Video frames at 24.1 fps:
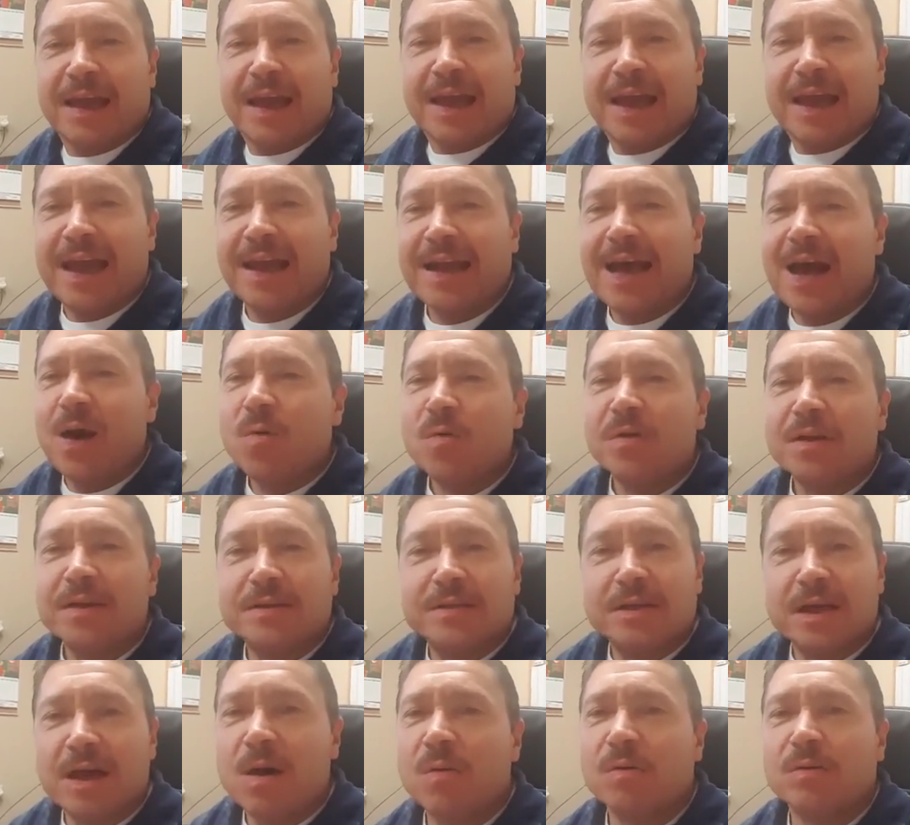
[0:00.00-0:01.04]
And I want
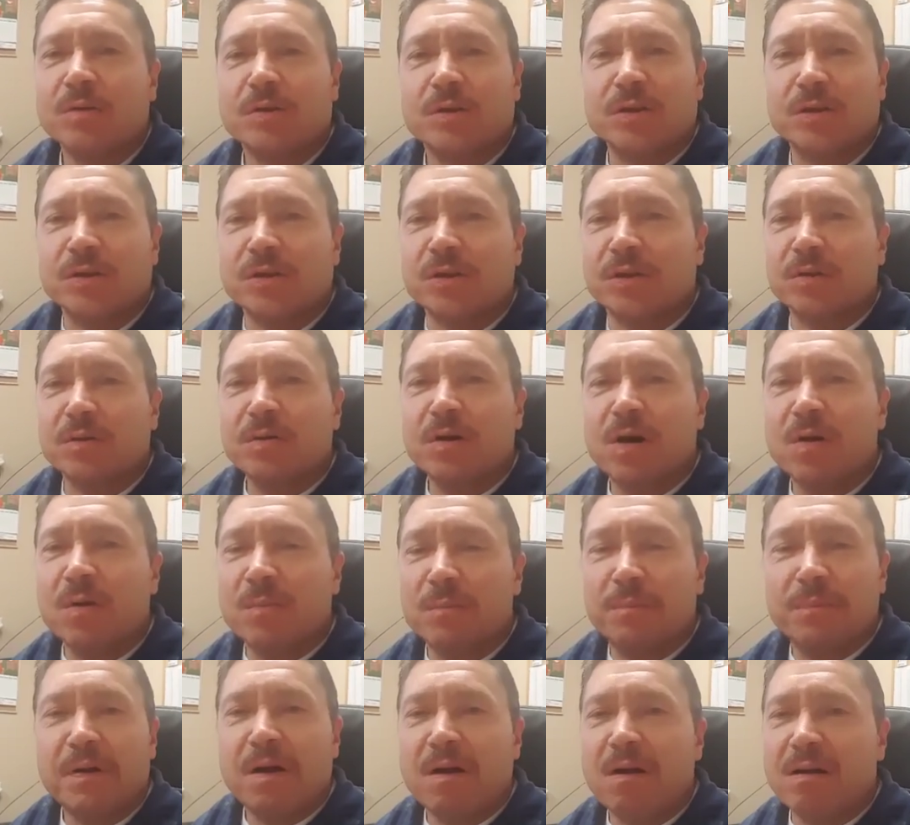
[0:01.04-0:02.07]
to talk to you
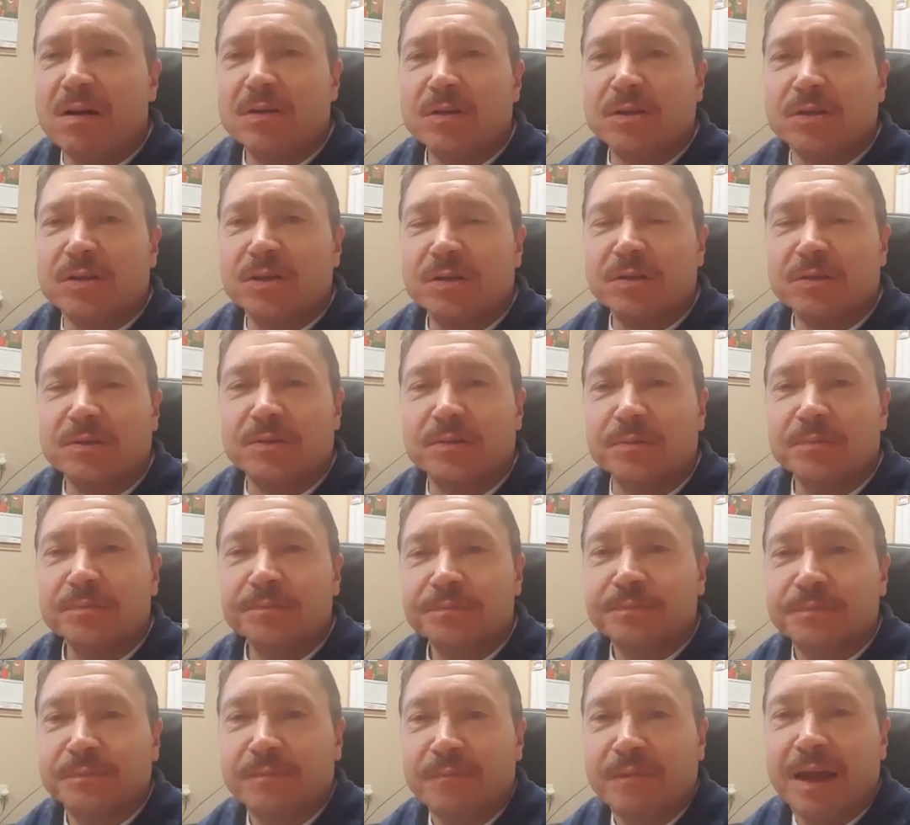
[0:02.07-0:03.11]
on part two
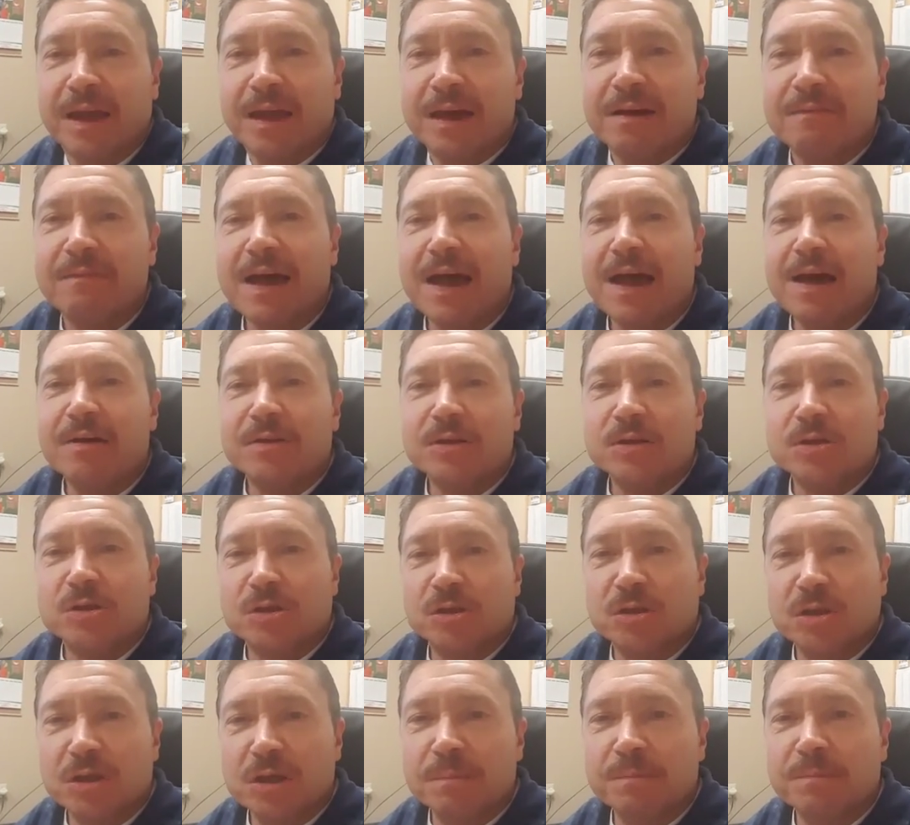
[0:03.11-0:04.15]
of how to
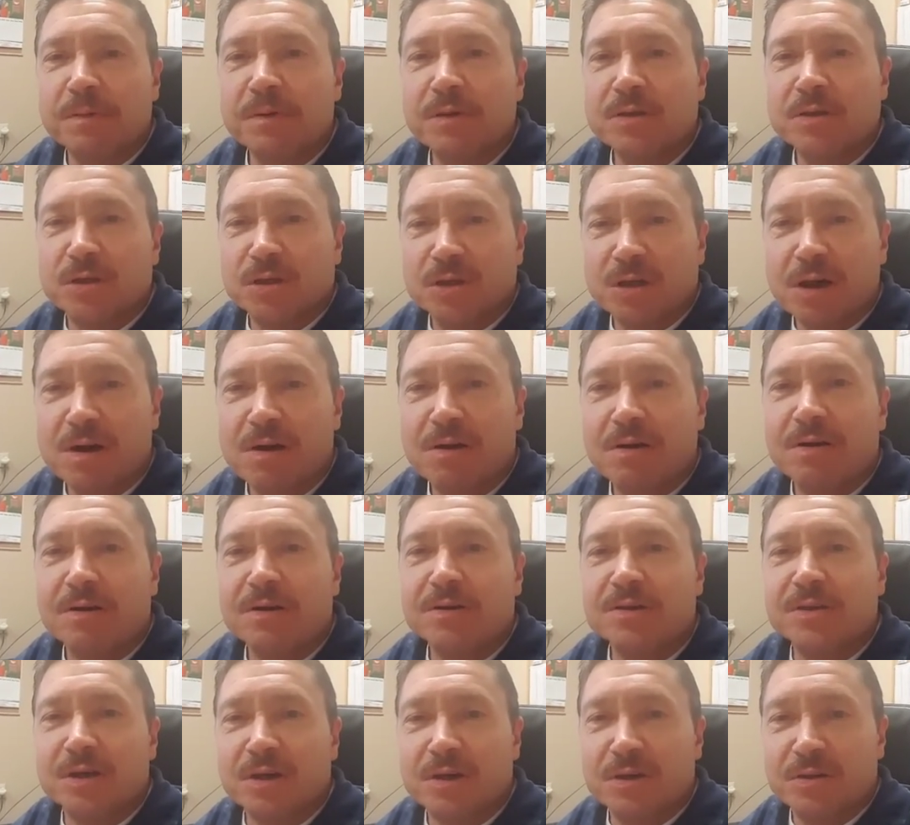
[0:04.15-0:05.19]

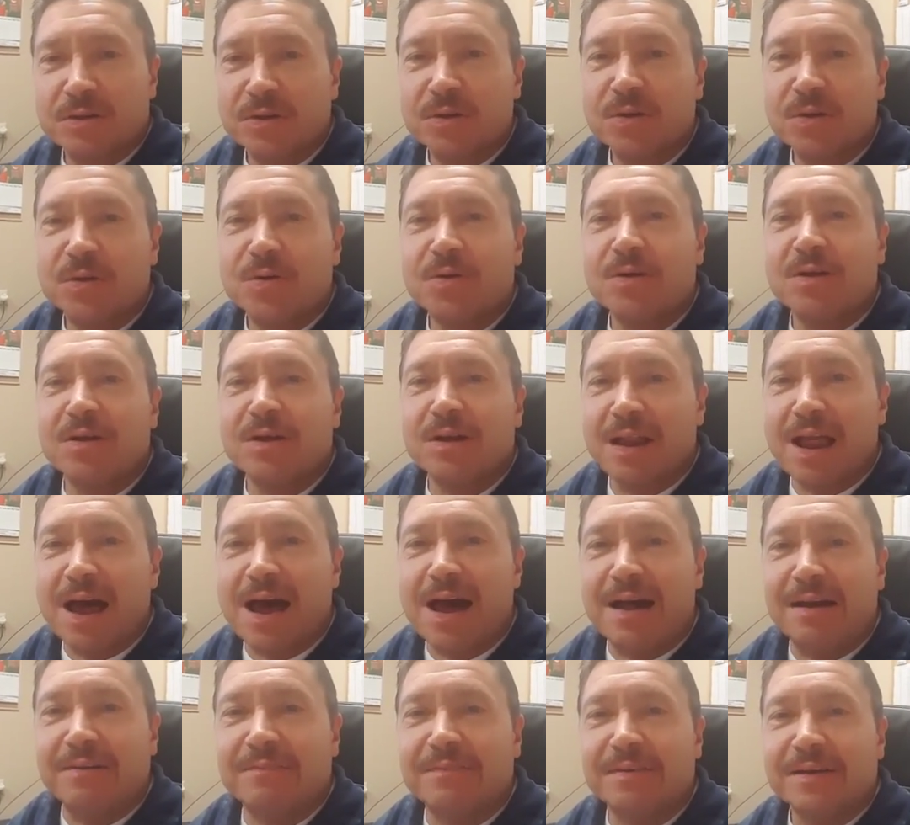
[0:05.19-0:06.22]
supercharge your
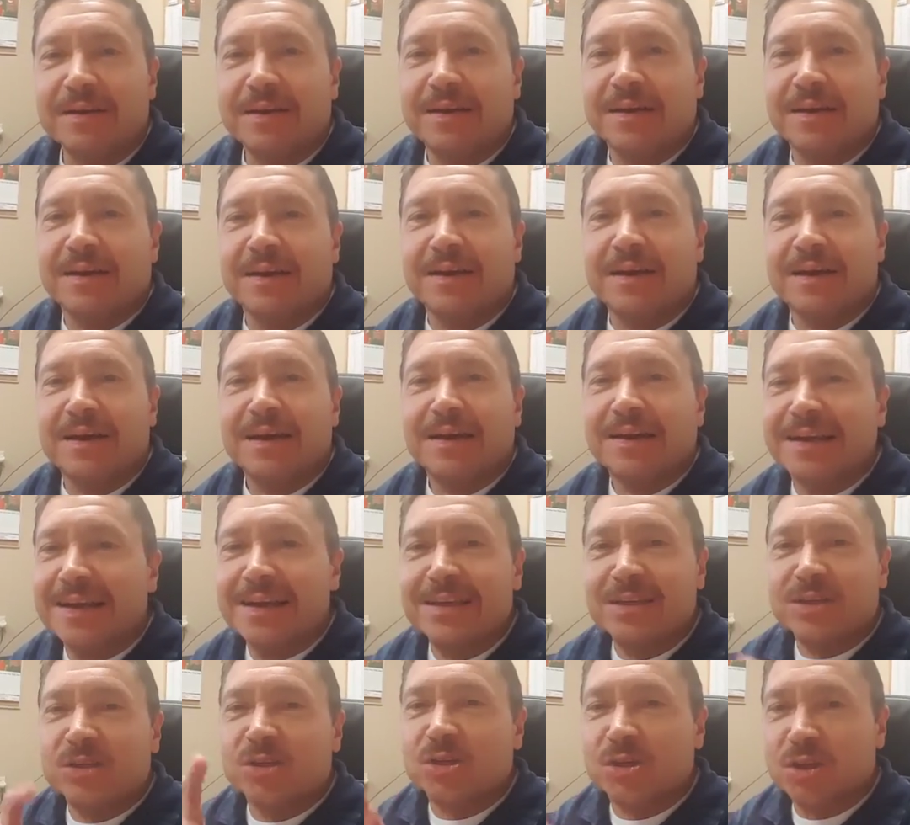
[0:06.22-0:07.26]
life.
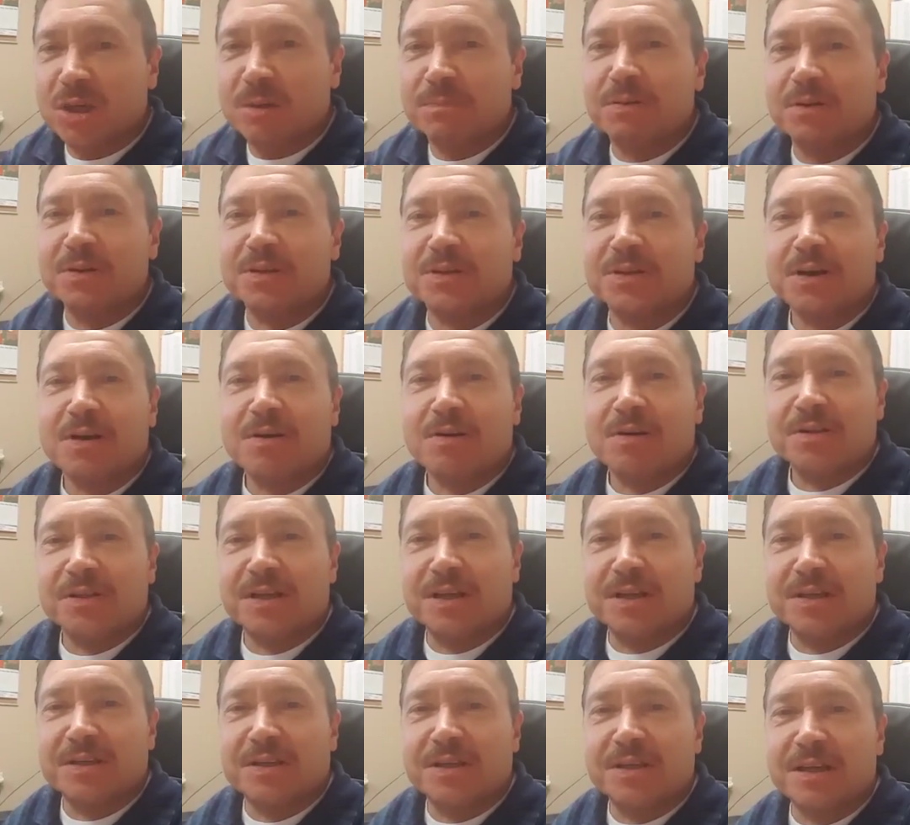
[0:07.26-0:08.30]
Get
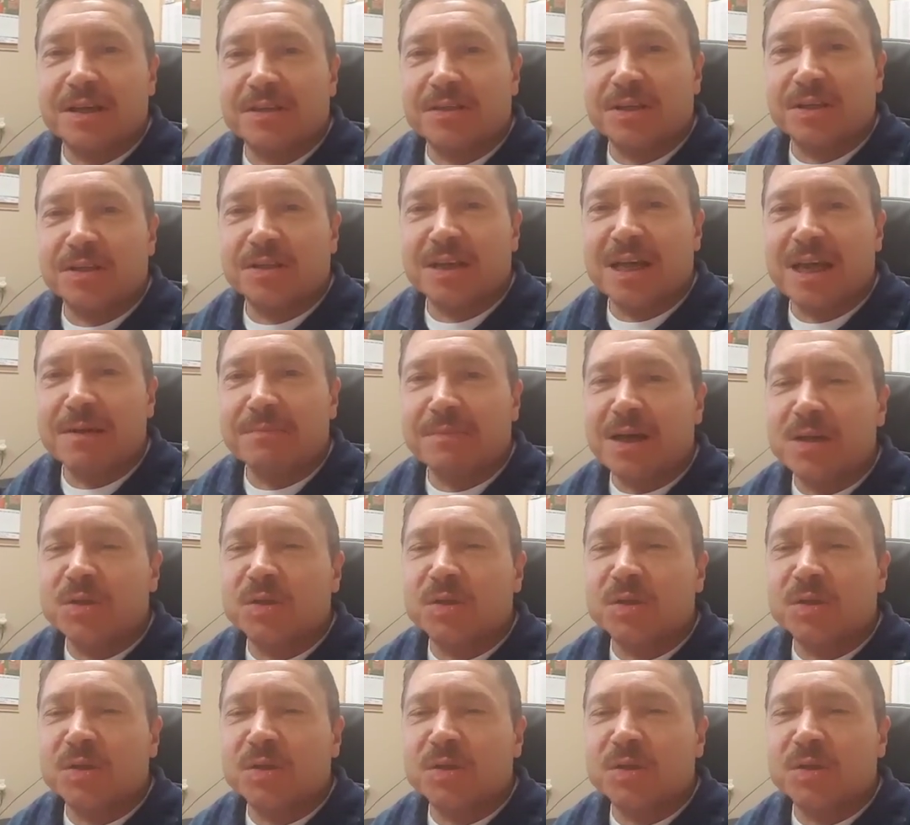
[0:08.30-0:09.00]
supercharged in Jesus' name.